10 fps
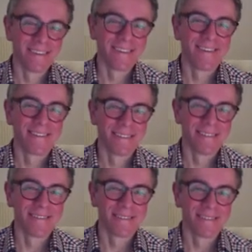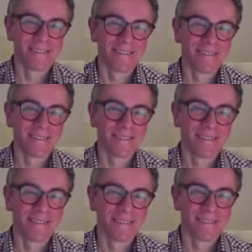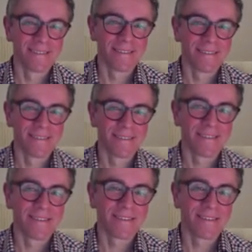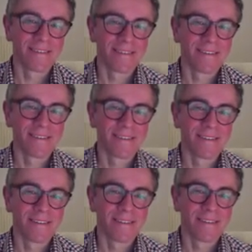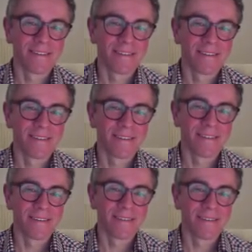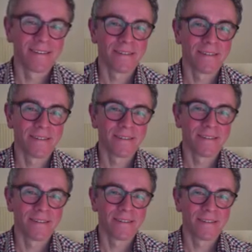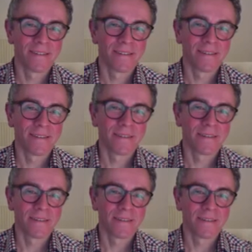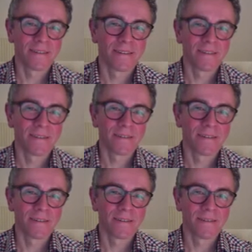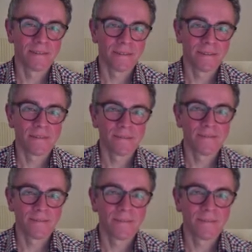This person isn't speaking.